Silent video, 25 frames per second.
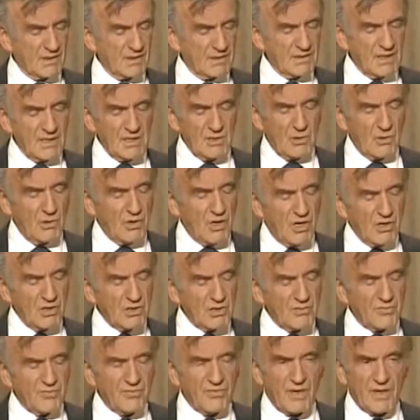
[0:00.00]
They no
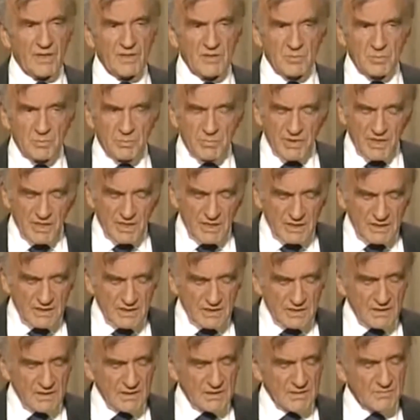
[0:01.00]
longer felt
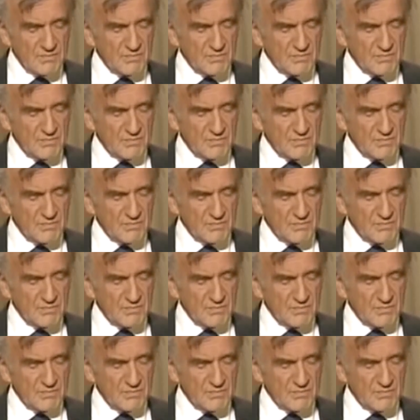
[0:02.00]
pain,